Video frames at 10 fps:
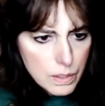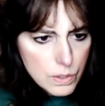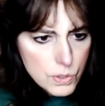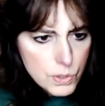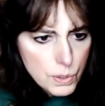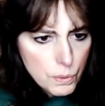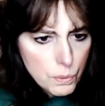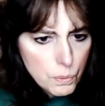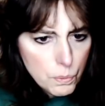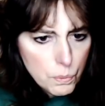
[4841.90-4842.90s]

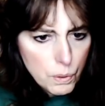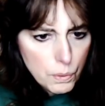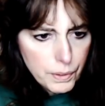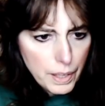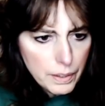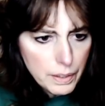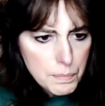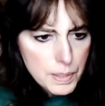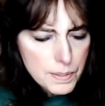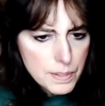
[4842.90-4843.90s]
So, hold on. Let
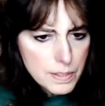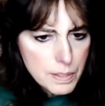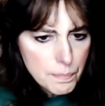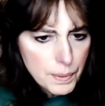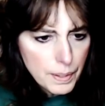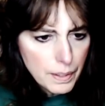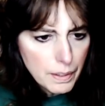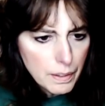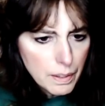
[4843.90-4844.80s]
me see something.